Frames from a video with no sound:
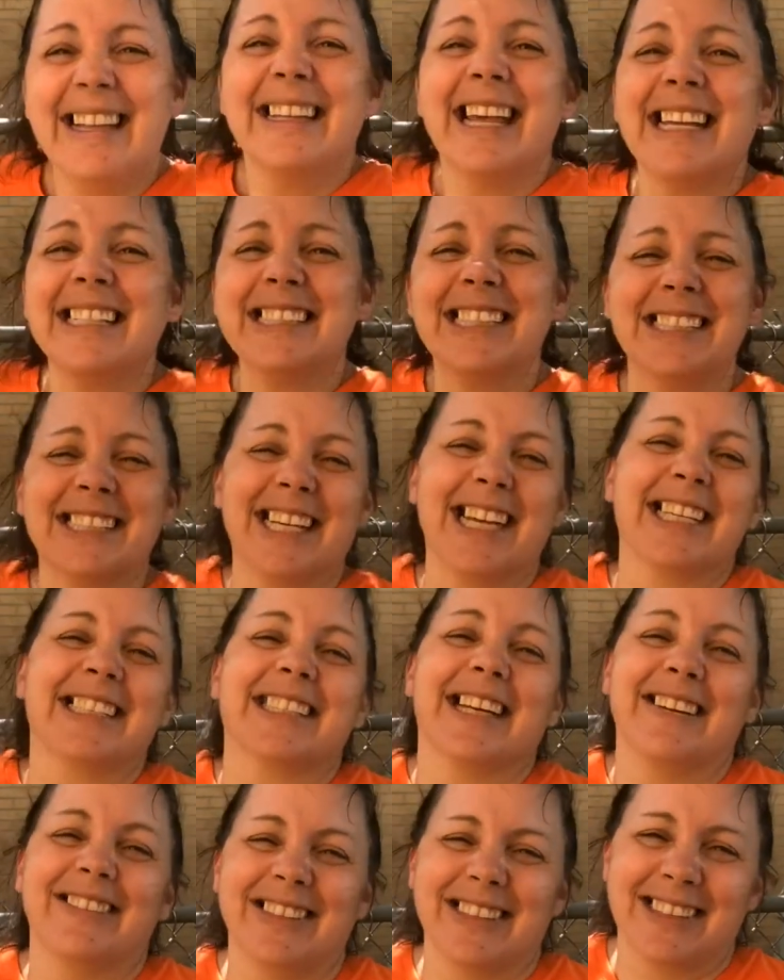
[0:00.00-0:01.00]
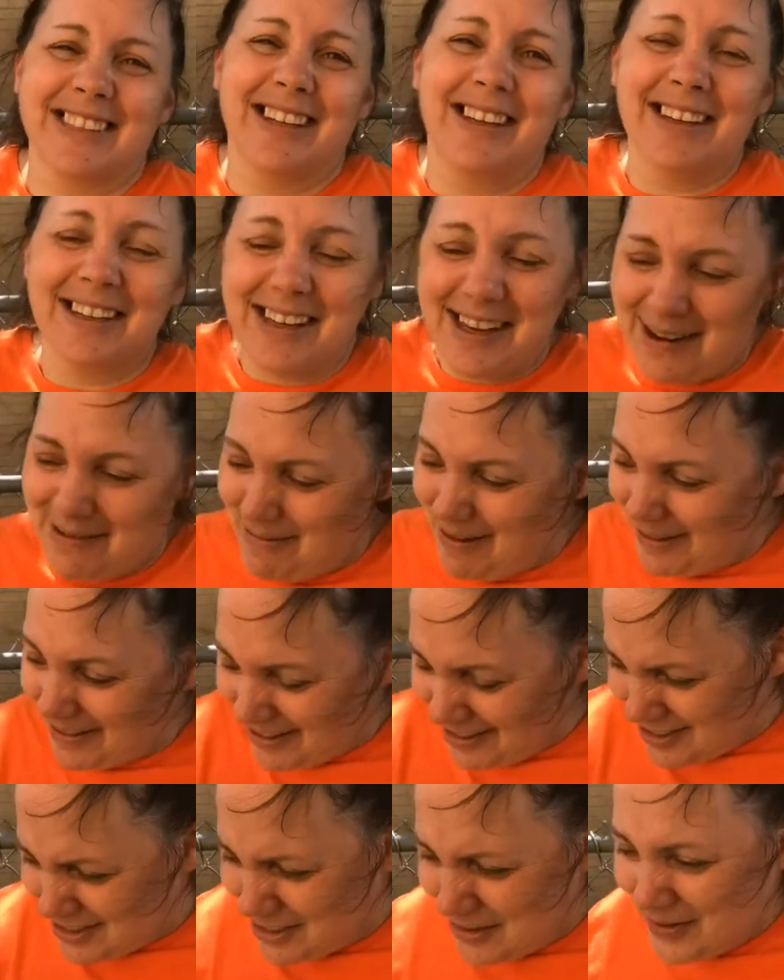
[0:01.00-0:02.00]
That's just because I was talking about
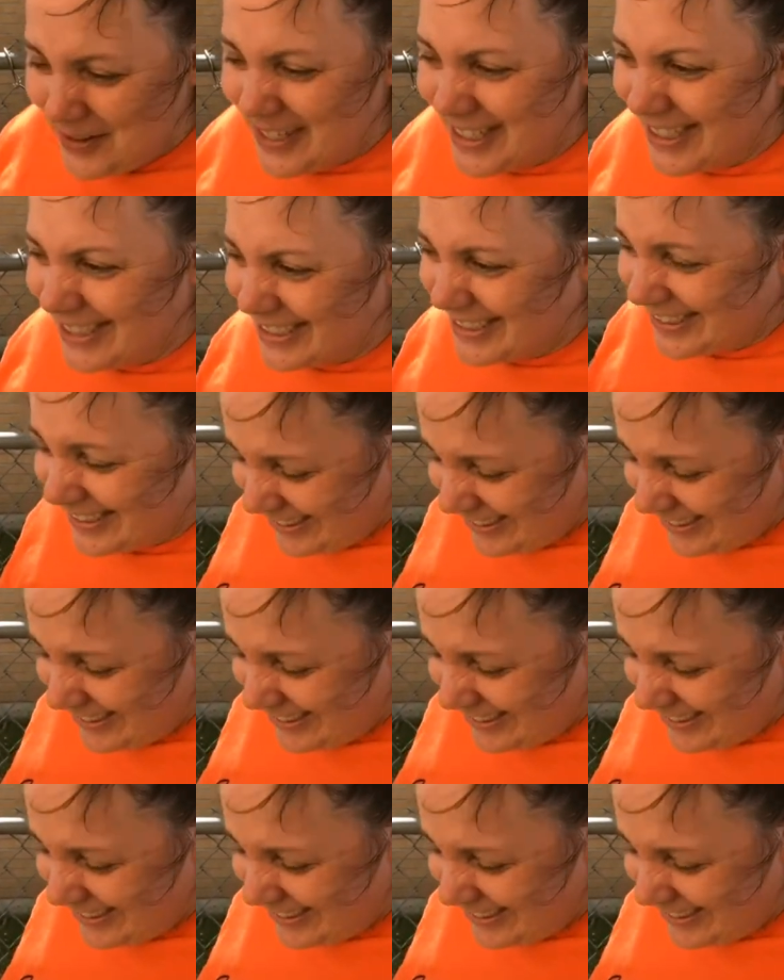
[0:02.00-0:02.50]
the joint.